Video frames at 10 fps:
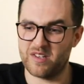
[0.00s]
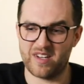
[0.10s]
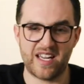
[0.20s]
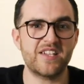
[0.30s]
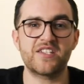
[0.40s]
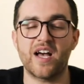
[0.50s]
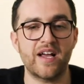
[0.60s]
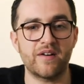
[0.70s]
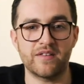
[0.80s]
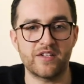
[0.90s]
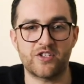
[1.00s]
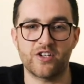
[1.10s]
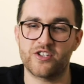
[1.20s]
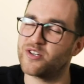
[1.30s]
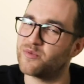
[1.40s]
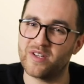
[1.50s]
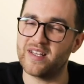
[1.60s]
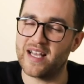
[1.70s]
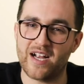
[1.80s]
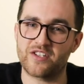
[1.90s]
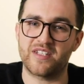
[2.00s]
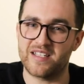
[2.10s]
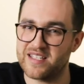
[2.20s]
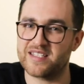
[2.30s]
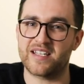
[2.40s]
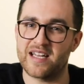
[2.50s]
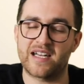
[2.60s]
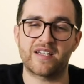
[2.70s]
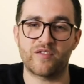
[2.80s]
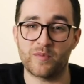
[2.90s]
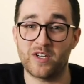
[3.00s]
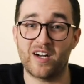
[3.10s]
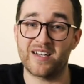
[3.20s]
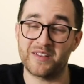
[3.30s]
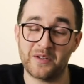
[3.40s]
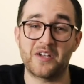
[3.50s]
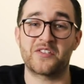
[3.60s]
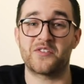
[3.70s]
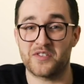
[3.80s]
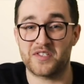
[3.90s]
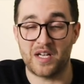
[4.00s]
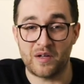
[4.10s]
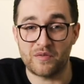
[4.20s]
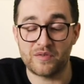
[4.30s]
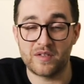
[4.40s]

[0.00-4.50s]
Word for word: you're an insider in the church, you're really actually disconnected from God and lost yourself.